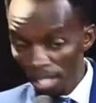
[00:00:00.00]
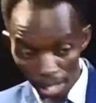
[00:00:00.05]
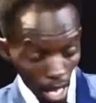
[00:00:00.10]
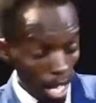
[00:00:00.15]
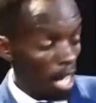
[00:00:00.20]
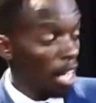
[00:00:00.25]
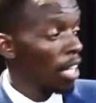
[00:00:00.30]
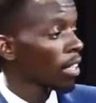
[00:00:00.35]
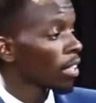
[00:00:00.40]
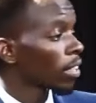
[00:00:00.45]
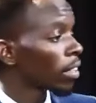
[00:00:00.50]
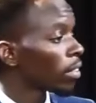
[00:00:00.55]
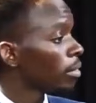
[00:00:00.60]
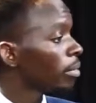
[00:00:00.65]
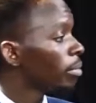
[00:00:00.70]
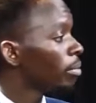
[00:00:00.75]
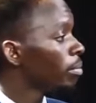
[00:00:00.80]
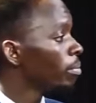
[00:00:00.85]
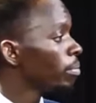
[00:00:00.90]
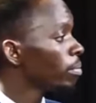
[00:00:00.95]
Yeah.
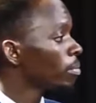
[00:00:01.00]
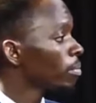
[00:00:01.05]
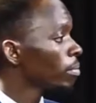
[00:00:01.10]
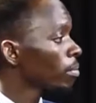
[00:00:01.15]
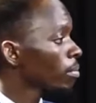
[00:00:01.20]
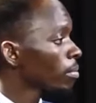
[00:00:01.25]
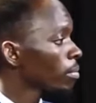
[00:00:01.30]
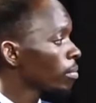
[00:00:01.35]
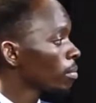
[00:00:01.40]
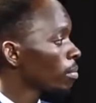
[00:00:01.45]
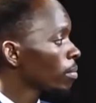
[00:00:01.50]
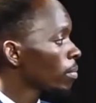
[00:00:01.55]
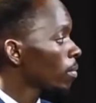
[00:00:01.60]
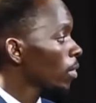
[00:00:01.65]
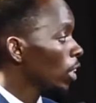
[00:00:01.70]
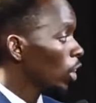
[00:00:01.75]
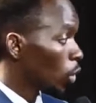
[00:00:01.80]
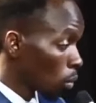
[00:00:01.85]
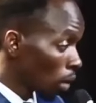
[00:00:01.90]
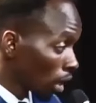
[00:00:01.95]

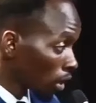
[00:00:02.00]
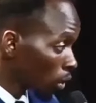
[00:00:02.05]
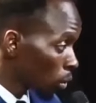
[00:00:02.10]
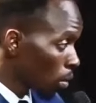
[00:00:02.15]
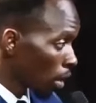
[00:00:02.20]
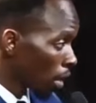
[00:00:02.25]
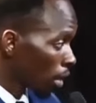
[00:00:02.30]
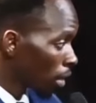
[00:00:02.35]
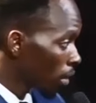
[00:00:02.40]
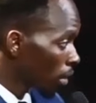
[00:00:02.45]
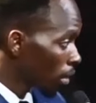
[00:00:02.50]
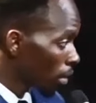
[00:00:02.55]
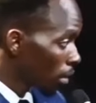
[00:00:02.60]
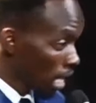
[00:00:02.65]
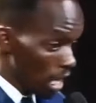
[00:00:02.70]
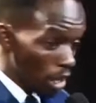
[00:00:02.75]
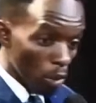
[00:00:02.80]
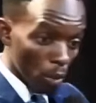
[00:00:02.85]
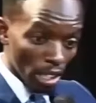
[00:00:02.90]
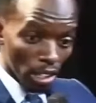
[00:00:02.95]
Si unajua.
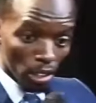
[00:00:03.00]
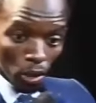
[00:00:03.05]
Yeah, you